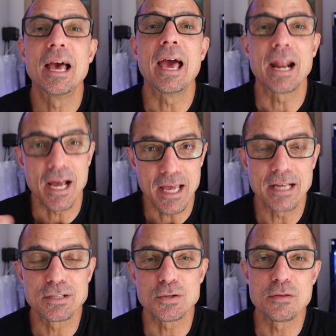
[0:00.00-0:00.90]
and I
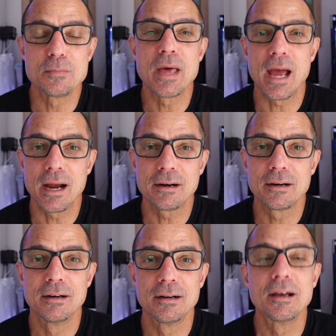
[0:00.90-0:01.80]
answer them
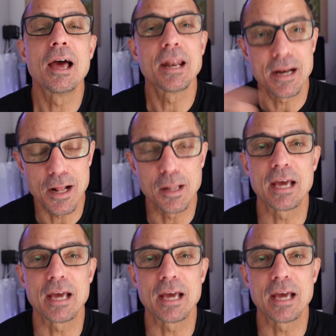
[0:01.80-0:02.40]
there, and then I'll